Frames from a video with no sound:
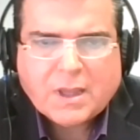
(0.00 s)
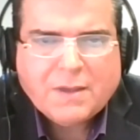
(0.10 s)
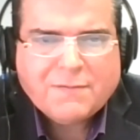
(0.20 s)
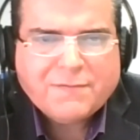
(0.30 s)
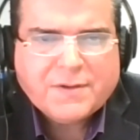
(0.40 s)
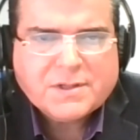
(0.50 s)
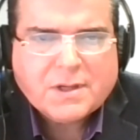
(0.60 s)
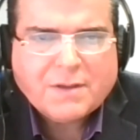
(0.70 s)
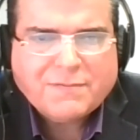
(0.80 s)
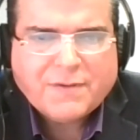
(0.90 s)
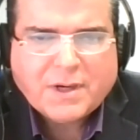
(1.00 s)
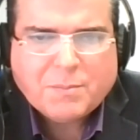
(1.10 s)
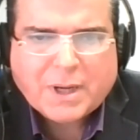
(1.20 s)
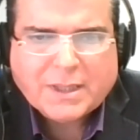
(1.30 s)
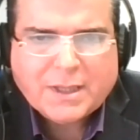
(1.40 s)
If
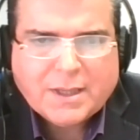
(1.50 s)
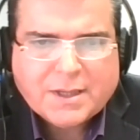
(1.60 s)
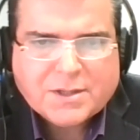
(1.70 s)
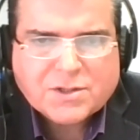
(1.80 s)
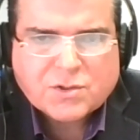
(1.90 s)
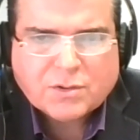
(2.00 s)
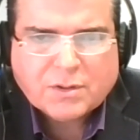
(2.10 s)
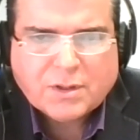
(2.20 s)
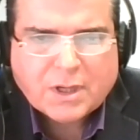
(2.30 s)
anybody is on,